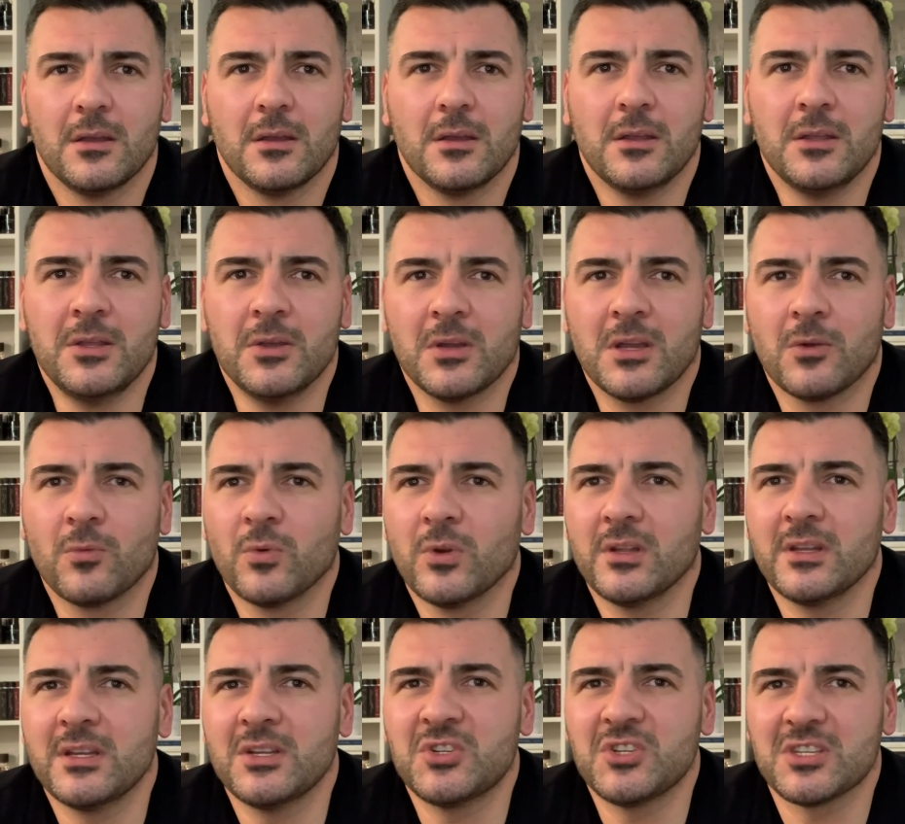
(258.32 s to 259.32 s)

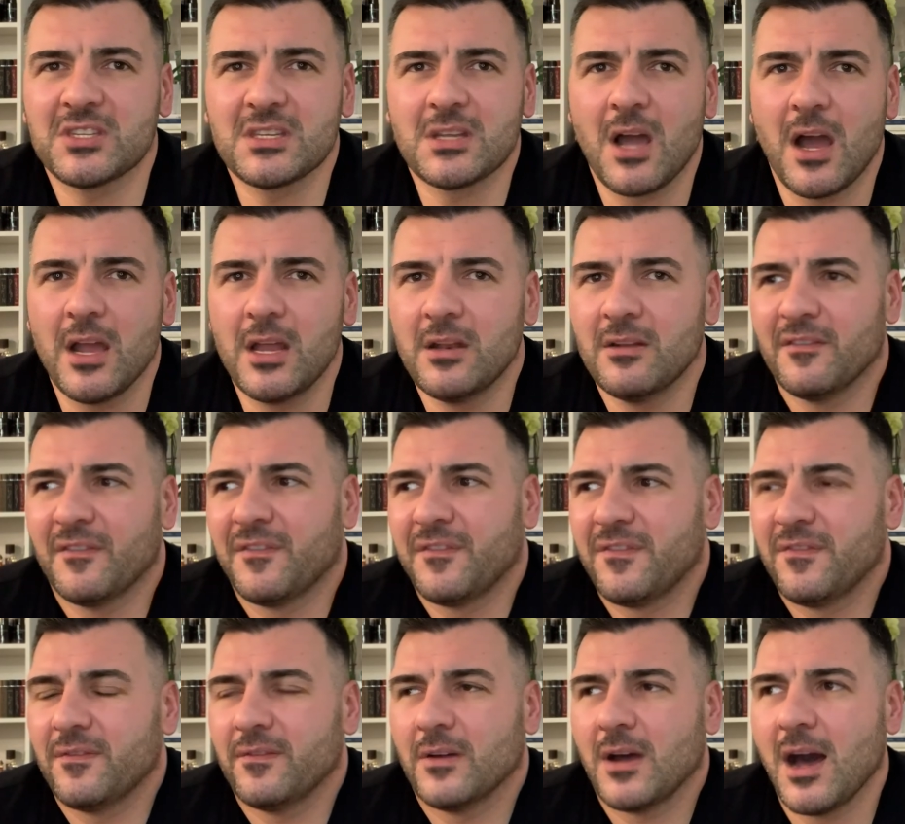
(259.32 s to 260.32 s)
really just kind
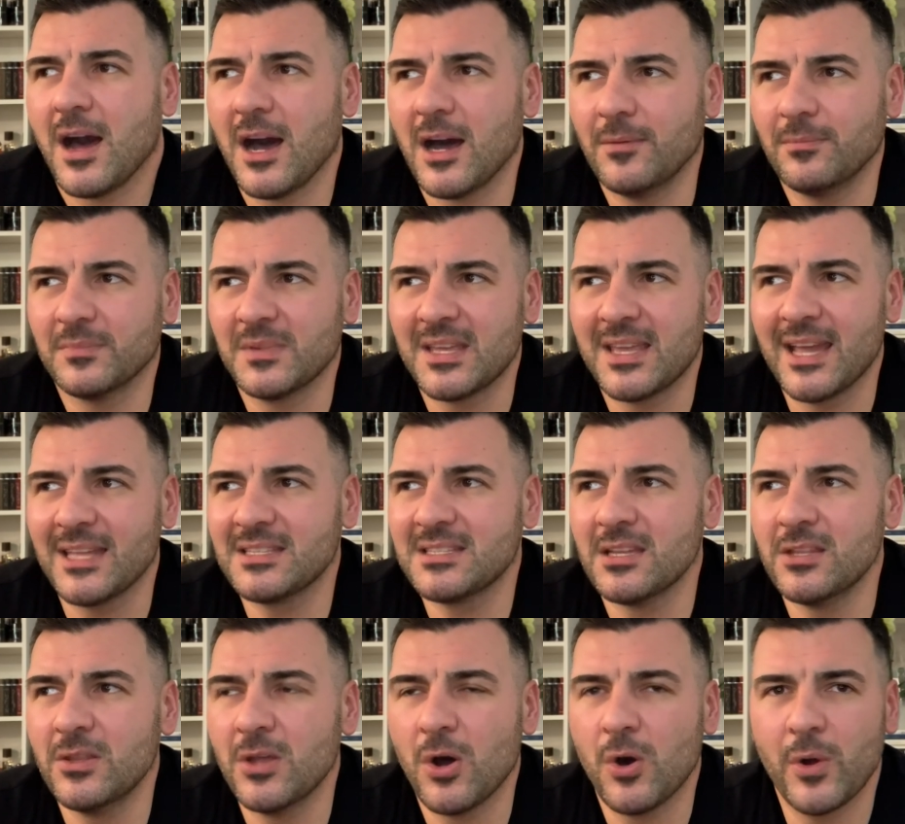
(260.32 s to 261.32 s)
of get
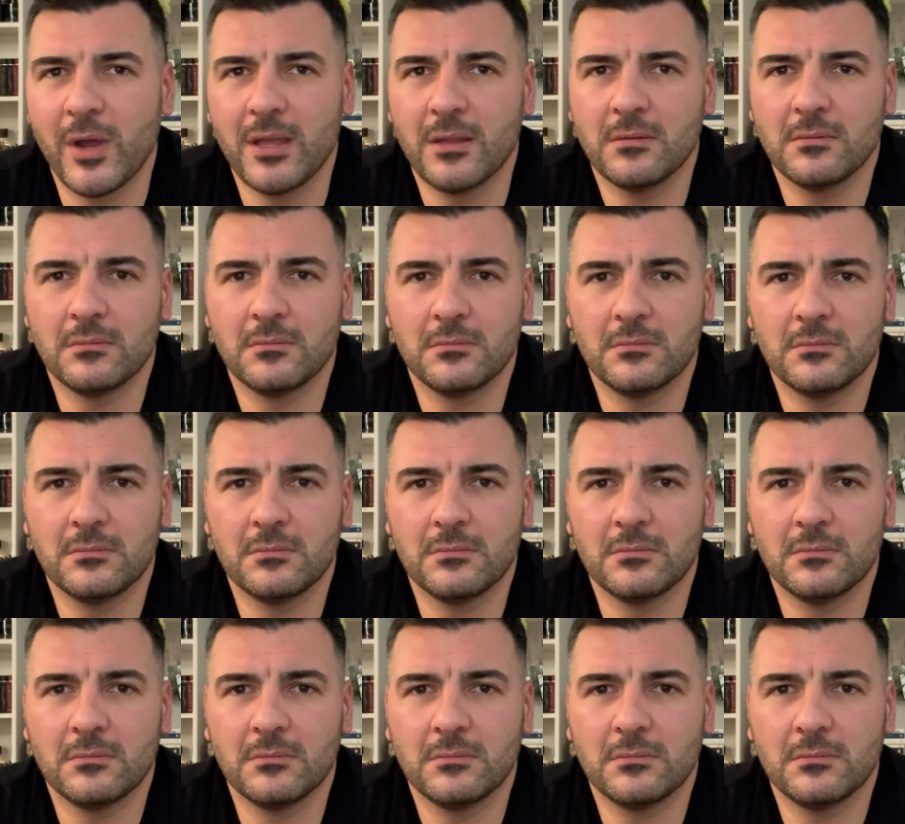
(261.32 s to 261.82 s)
to know it,